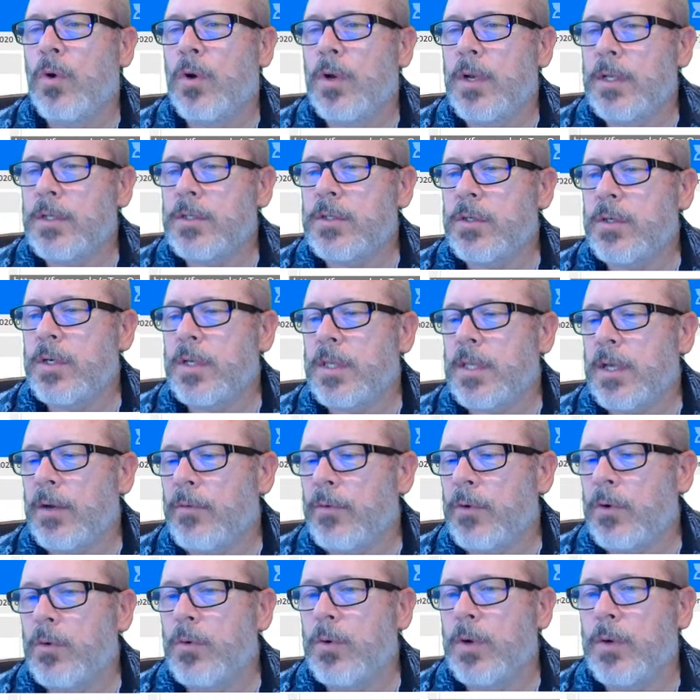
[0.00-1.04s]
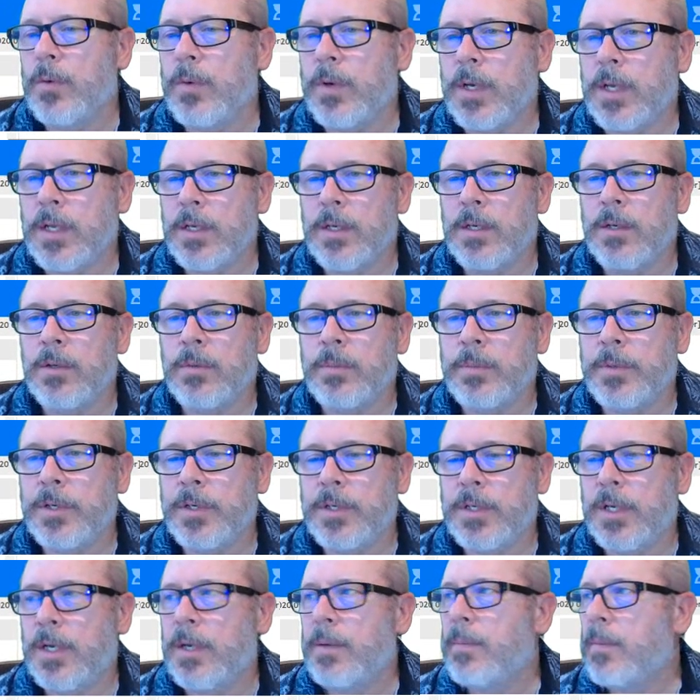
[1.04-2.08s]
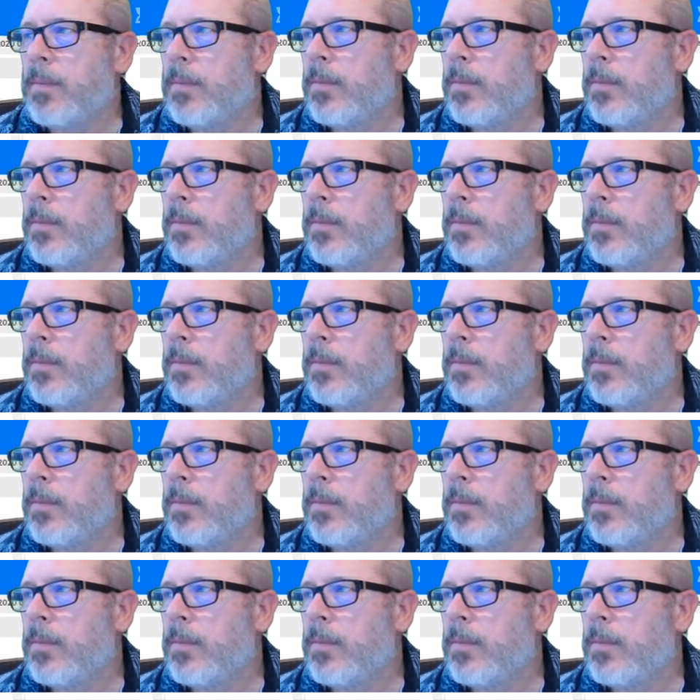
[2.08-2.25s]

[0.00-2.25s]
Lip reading: And let's look at that real quick. We got a little bit of time.